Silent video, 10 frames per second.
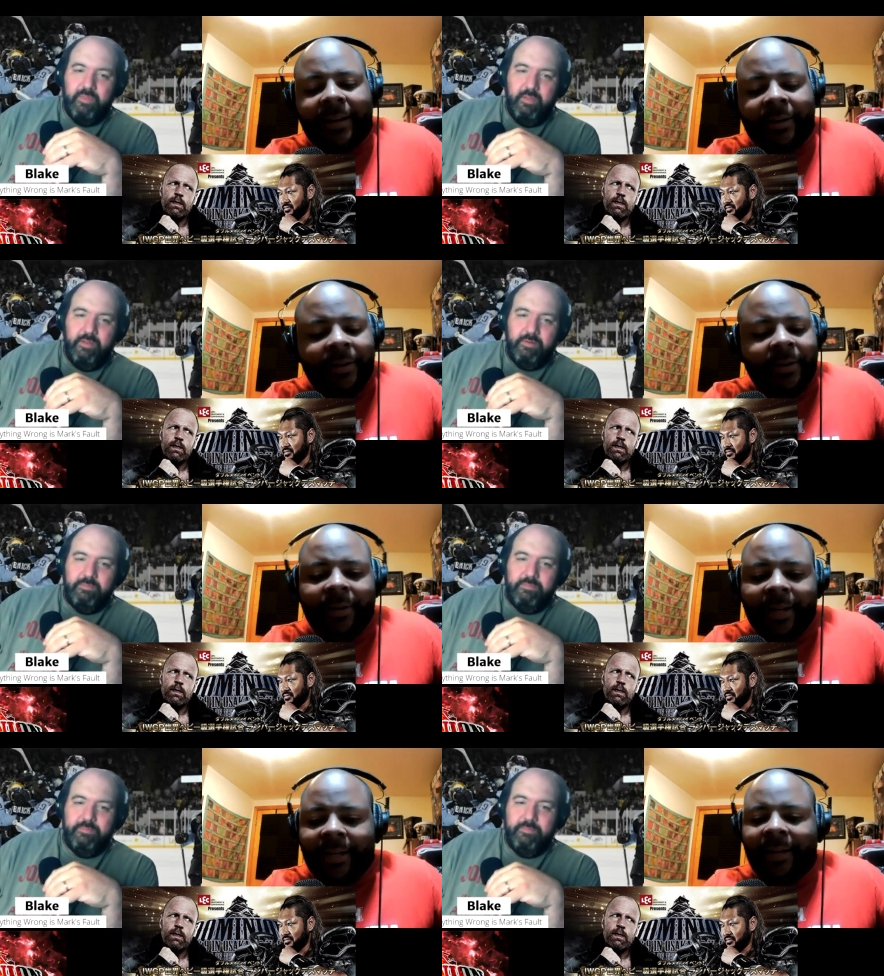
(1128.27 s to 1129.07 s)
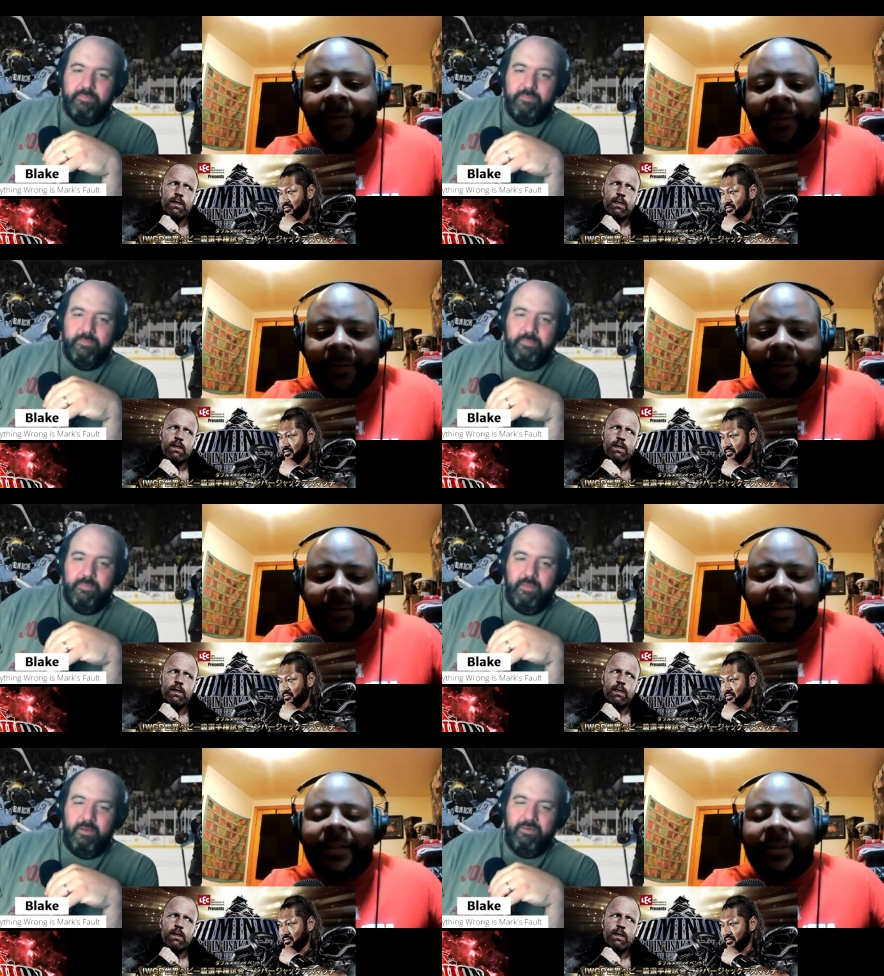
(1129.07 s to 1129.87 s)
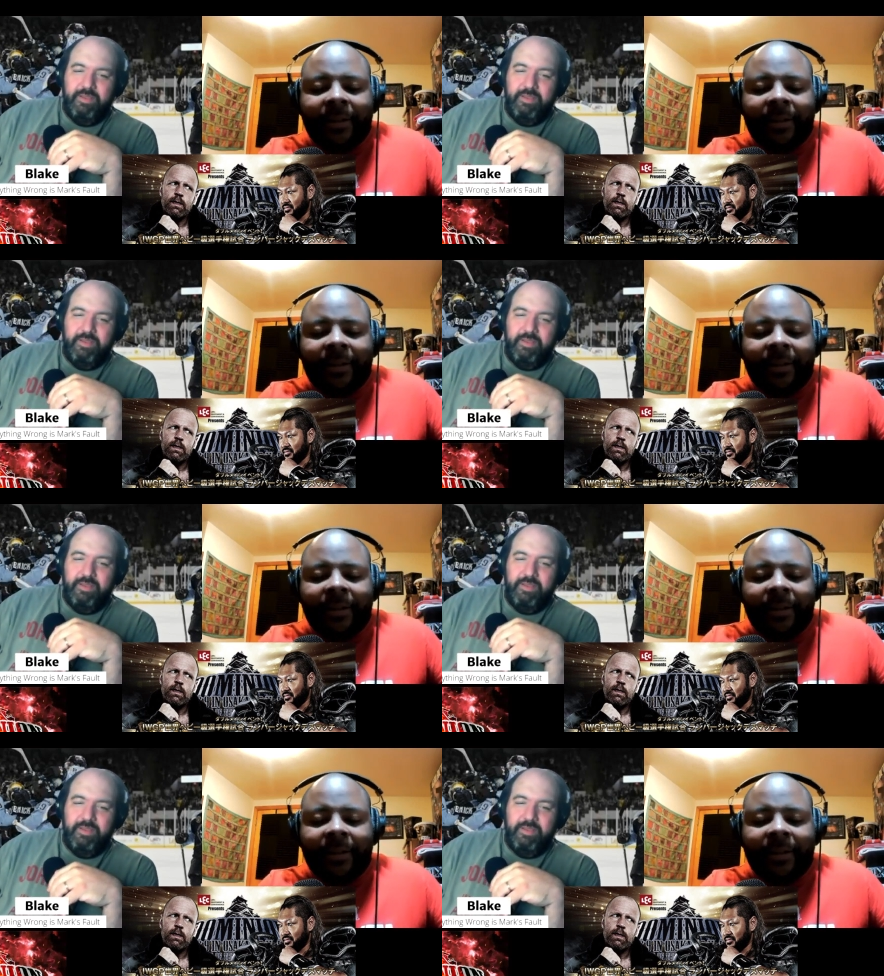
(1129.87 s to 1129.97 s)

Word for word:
Speaker 1: know you don't like evil, and you're